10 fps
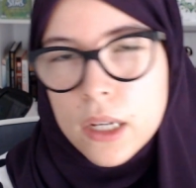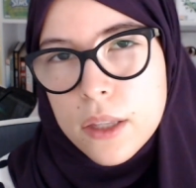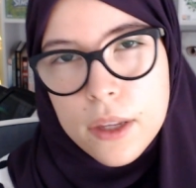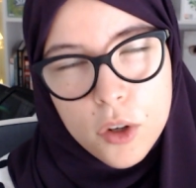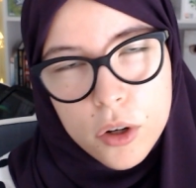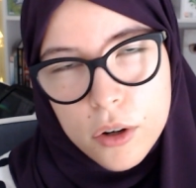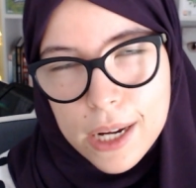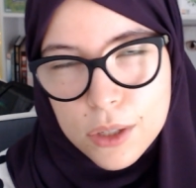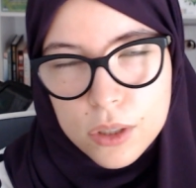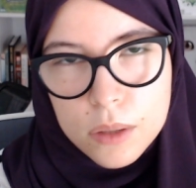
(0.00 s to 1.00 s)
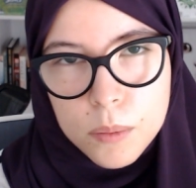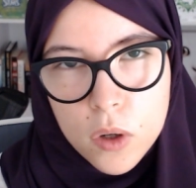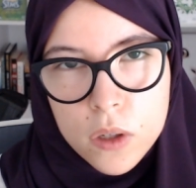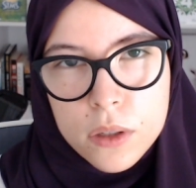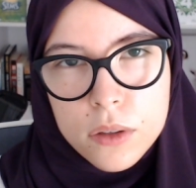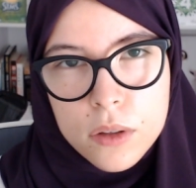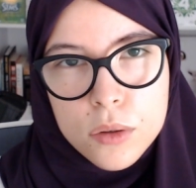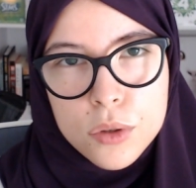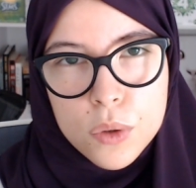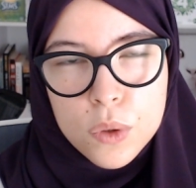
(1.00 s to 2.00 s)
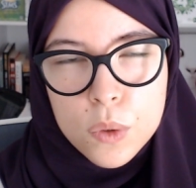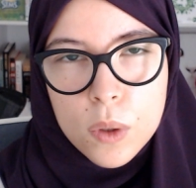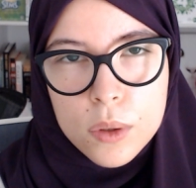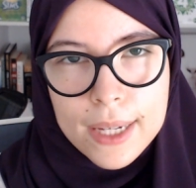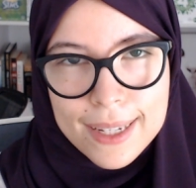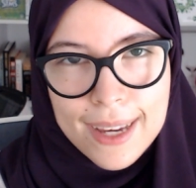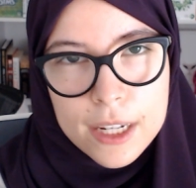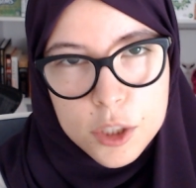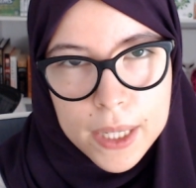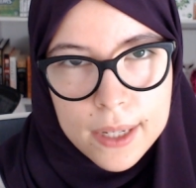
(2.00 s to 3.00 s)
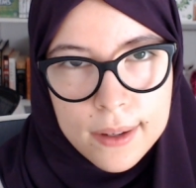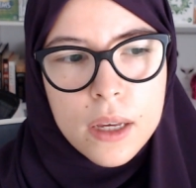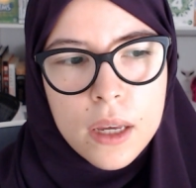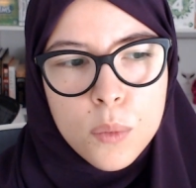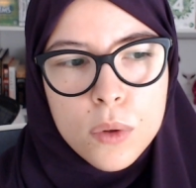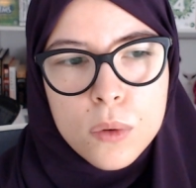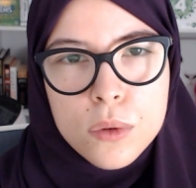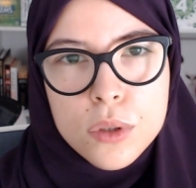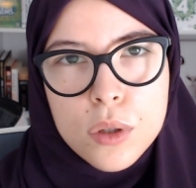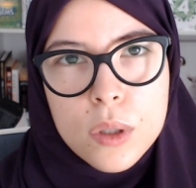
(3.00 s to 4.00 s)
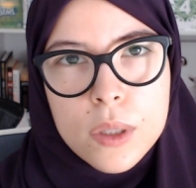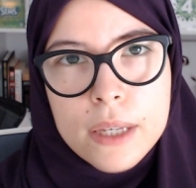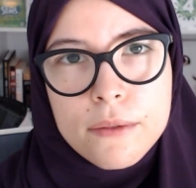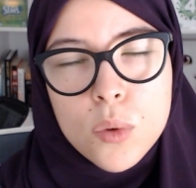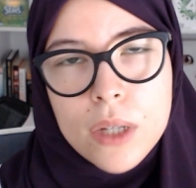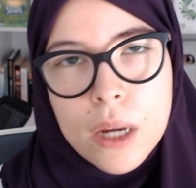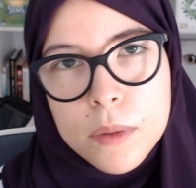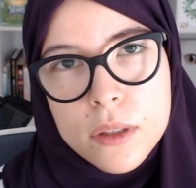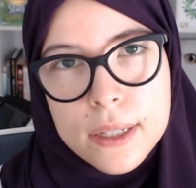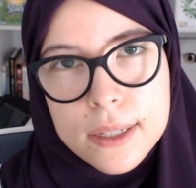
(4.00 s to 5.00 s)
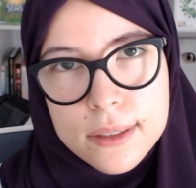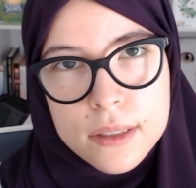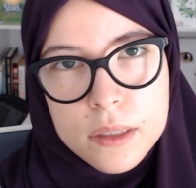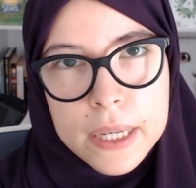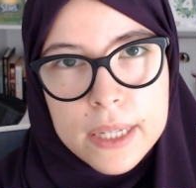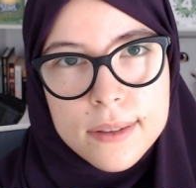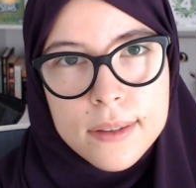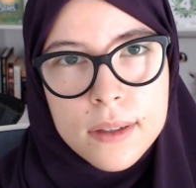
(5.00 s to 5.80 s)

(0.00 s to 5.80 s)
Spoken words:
They're not a Rakuten partner though, so you won't get cash back. It would also give you double the disk space